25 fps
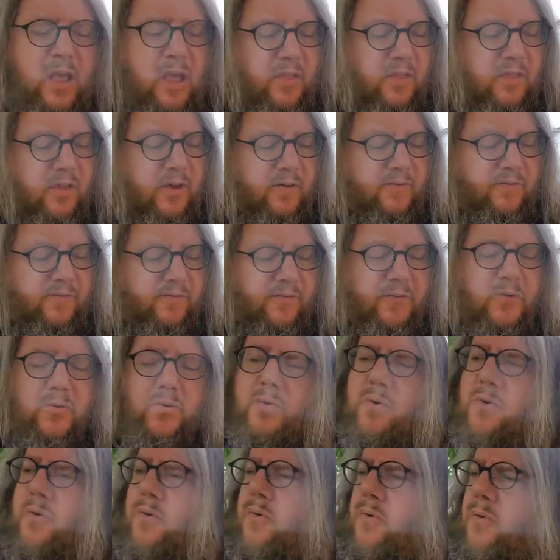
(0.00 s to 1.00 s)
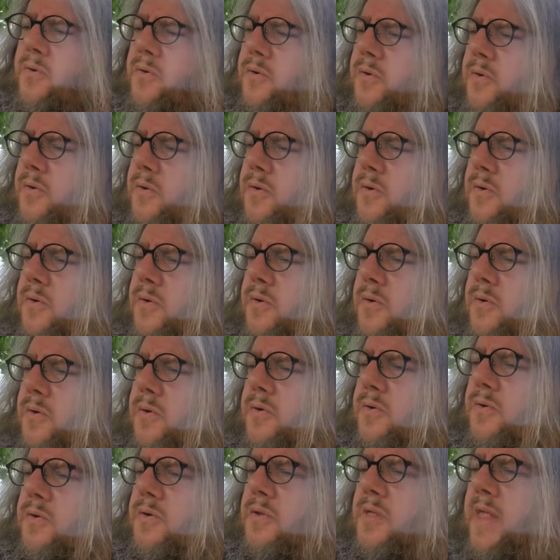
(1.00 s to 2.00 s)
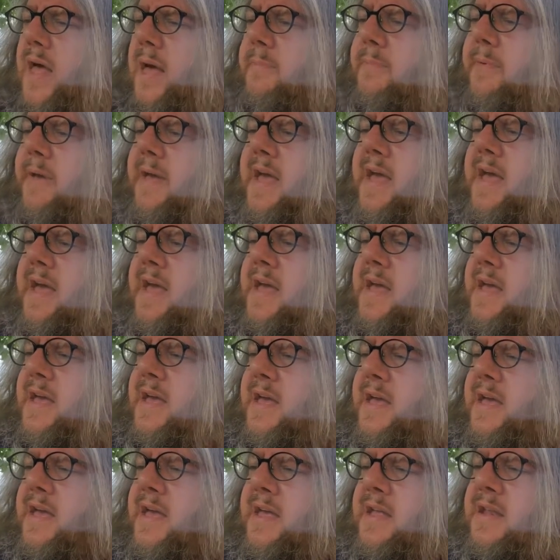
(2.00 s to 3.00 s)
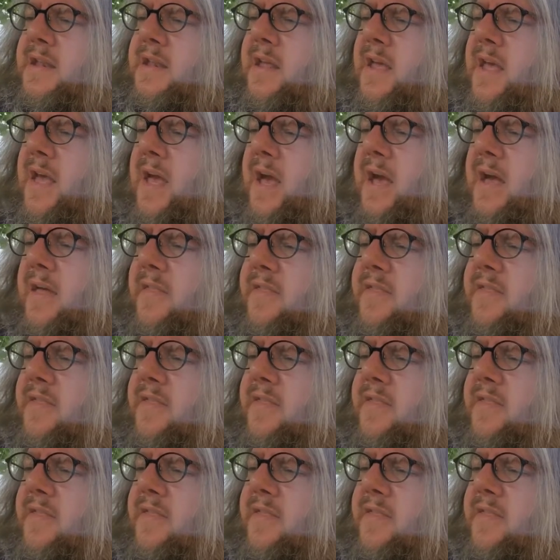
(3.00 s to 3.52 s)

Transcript: the fool I've been,